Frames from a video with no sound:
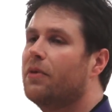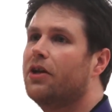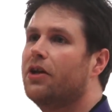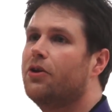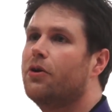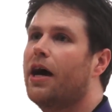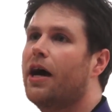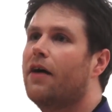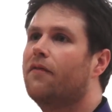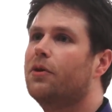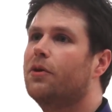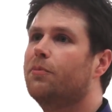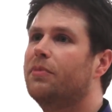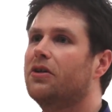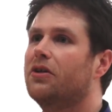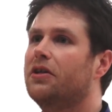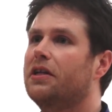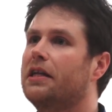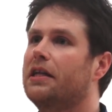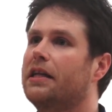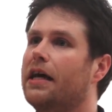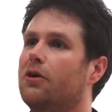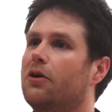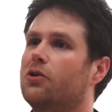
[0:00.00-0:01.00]
and you have the
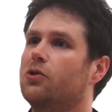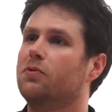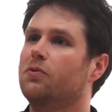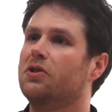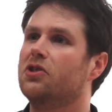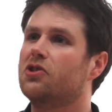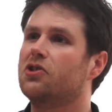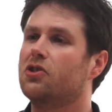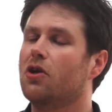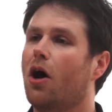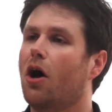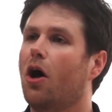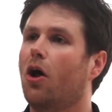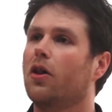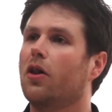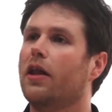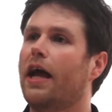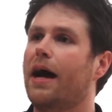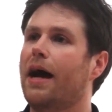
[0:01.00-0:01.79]
ability now to install